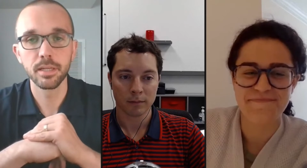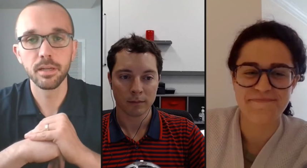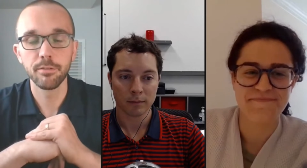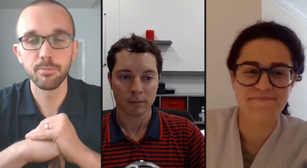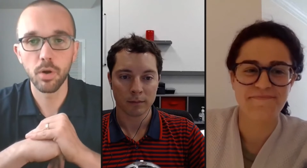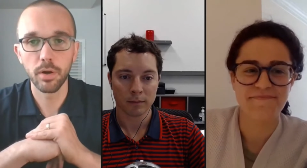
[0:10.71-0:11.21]

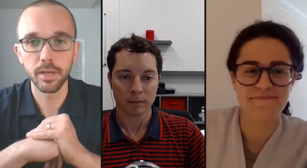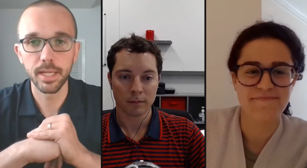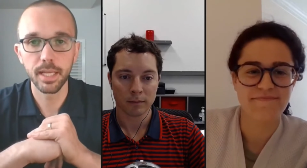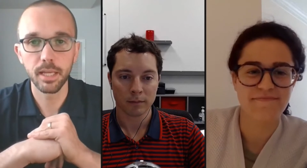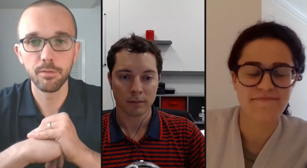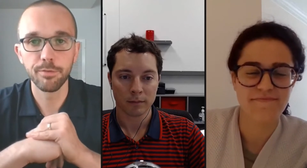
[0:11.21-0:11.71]
Speaker 1: of
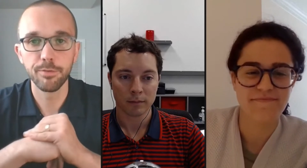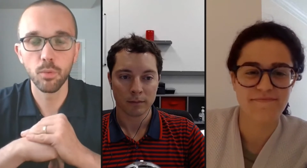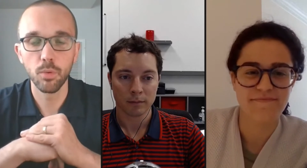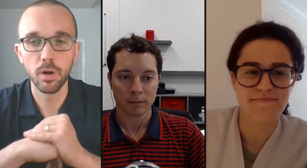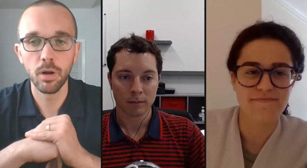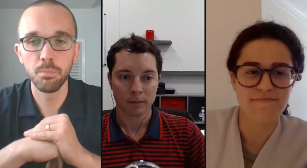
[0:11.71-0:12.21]
Marketing
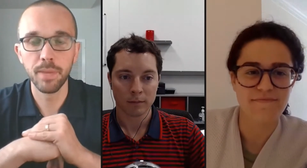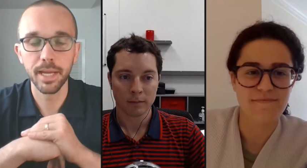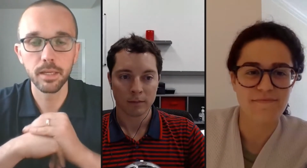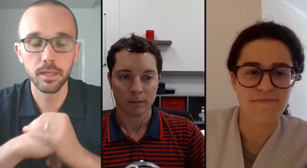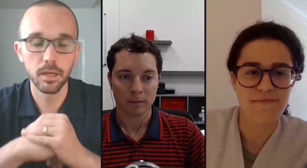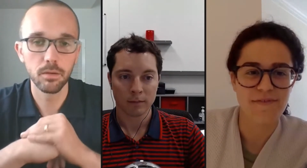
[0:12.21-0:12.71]
for
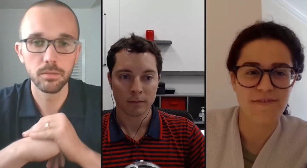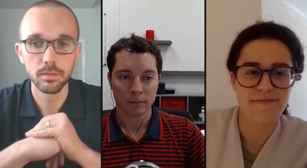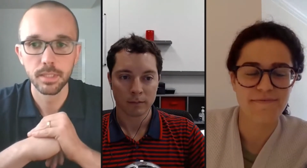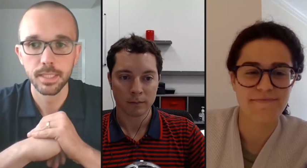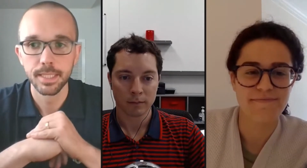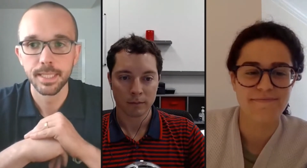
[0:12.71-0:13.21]
Betco.
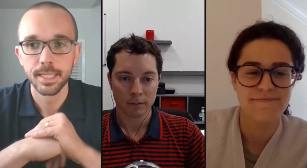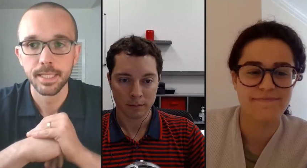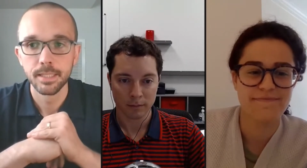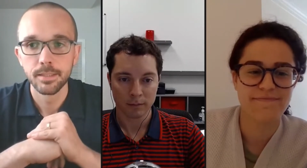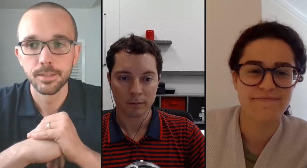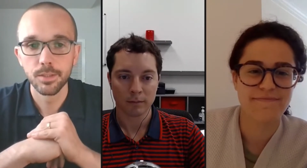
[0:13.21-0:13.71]

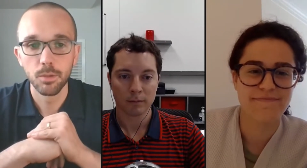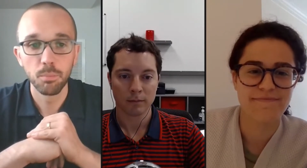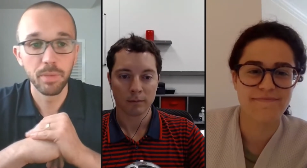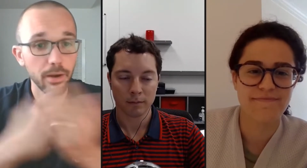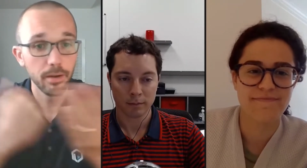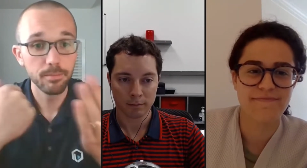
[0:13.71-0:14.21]
So,
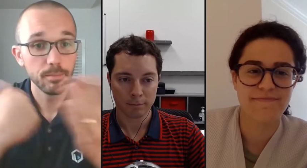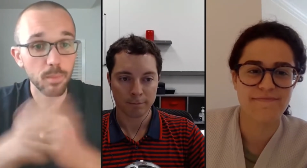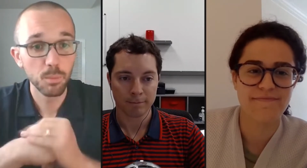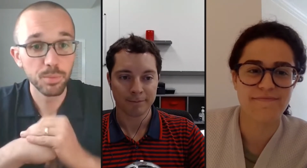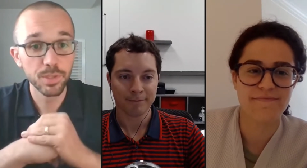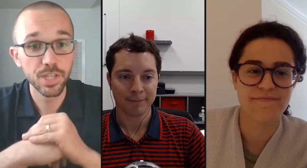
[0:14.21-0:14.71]
Barrett,
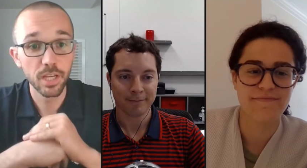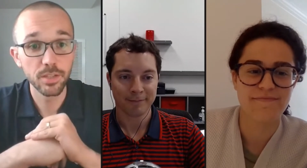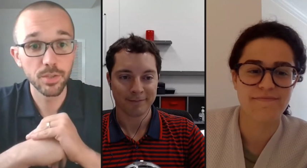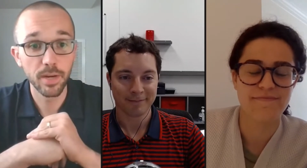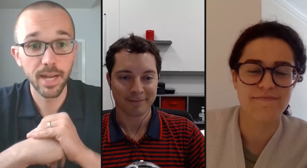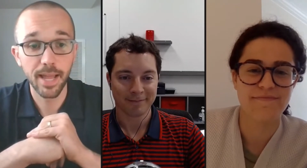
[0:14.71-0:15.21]
appreciate you
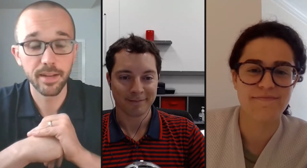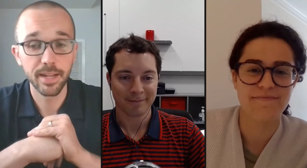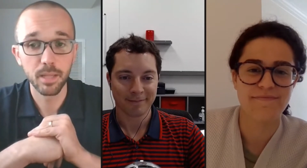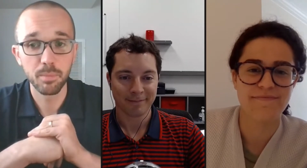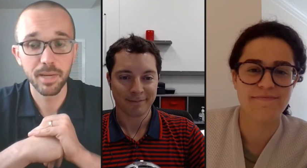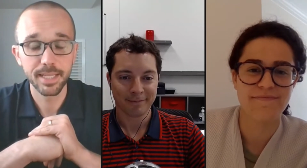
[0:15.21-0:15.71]
joining Al and I on
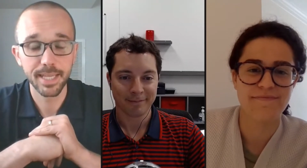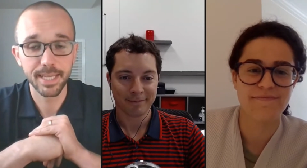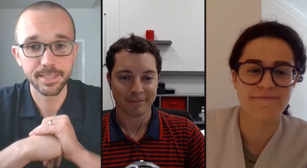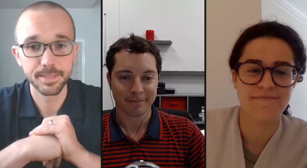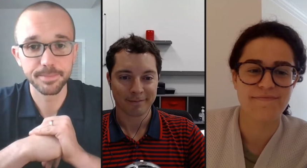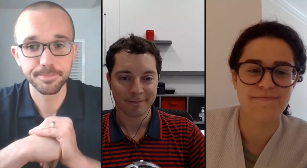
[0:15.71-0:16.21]
the
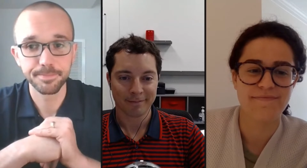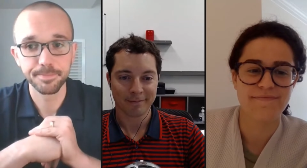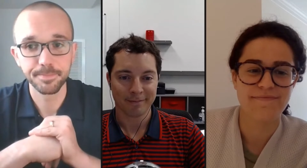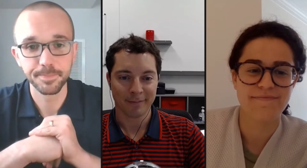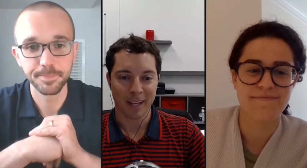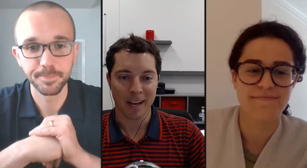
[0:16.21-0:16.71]
podcast.
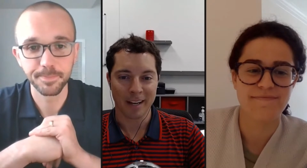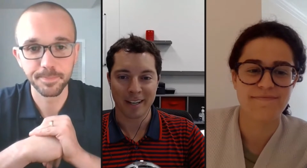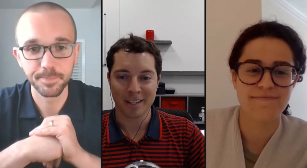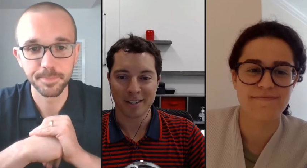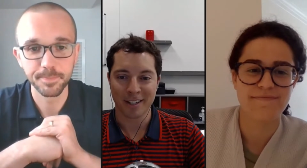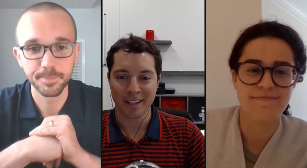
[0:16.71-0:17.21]
Speaker 2: Hi,
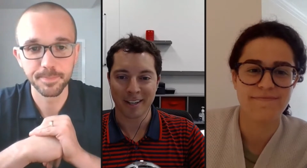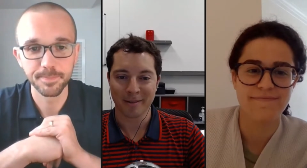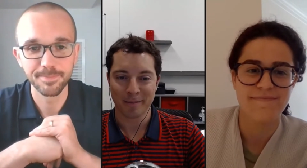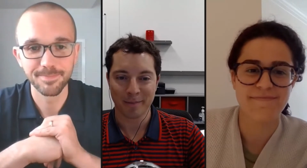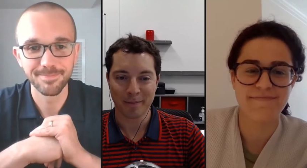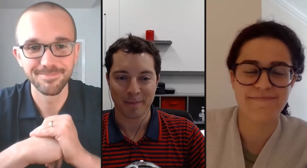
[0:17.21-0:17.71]
nice to
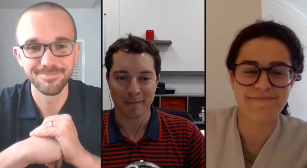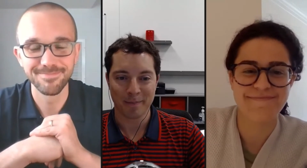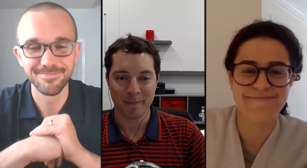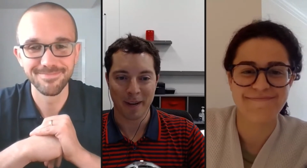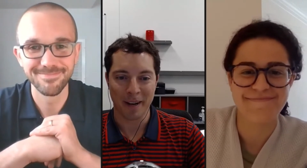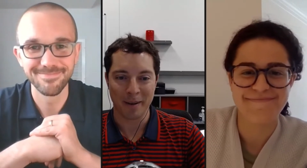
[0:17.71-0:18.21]

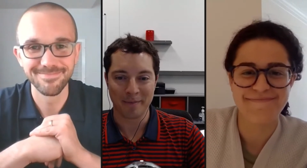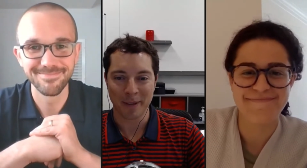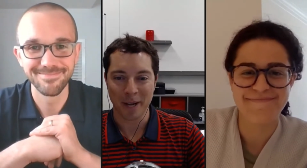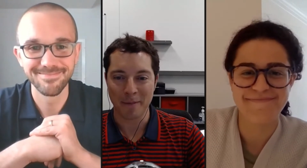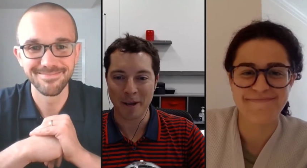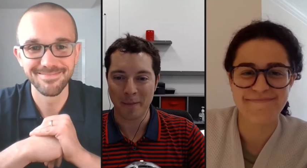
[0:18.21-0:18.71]
uh,
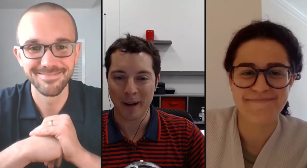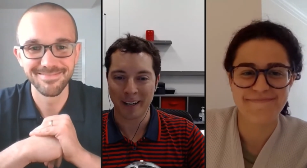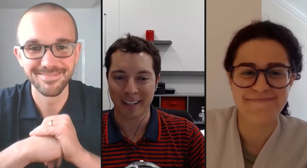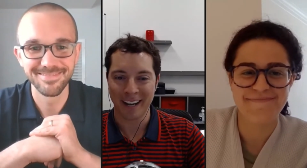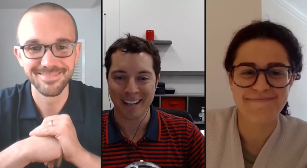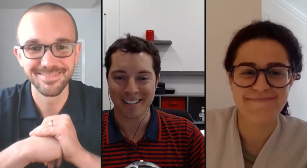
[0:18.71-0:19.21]
come on the
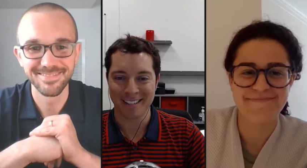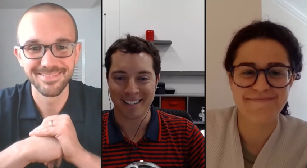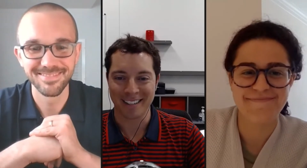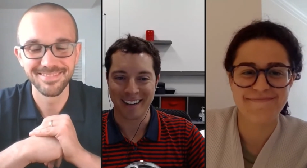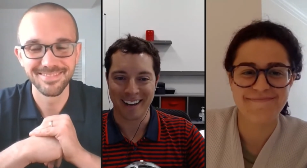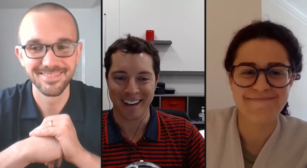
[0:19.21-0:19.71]
podcast
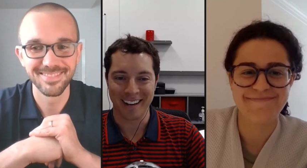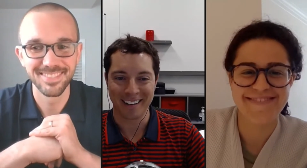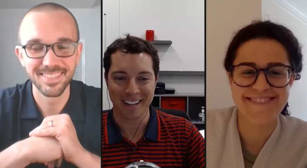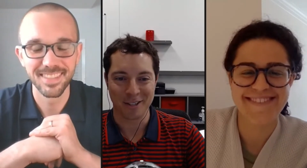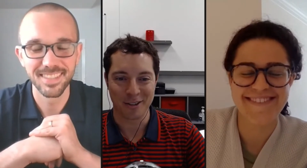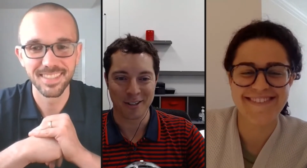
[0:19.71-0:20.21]
and uh,
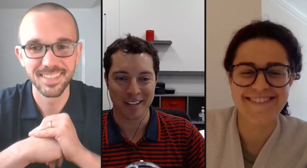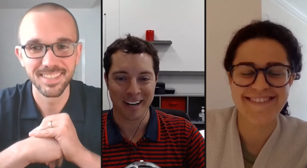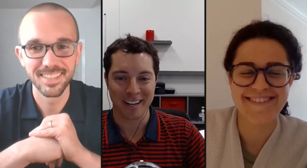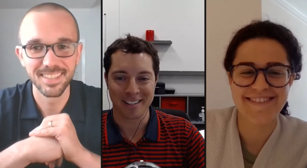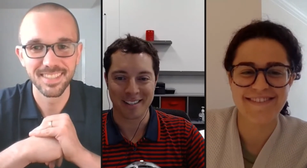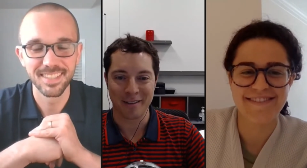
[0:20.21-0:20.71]
and join you
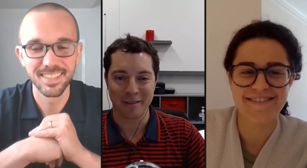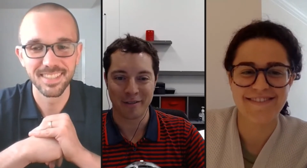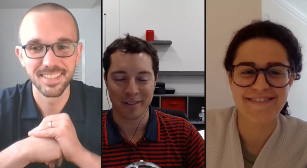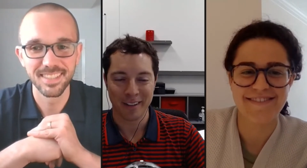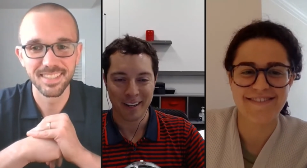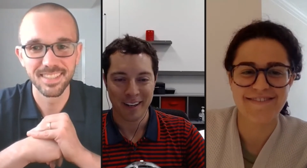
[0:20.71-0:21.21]
guys. I've
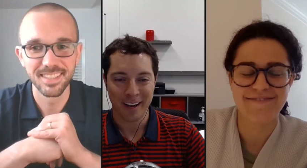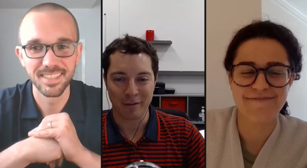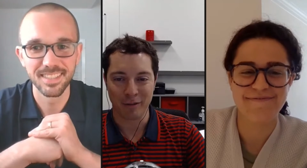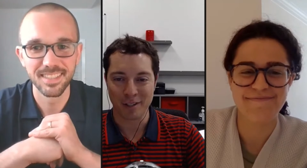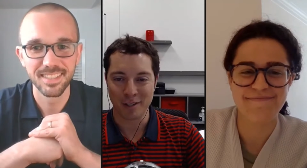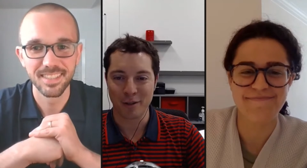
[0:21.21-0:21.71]
I've
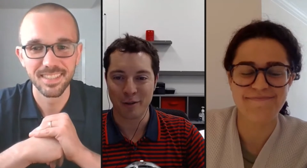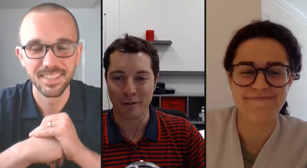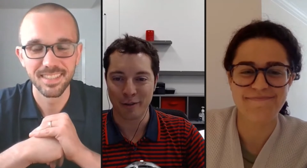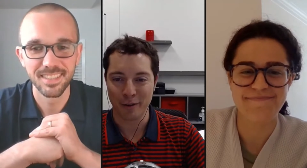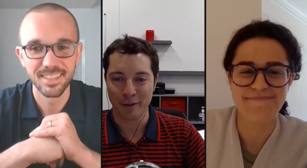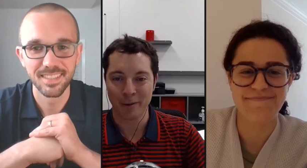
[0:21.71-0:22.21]
listened to a
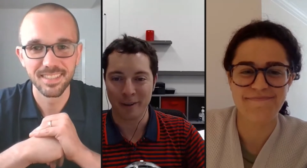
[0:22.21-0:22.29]
few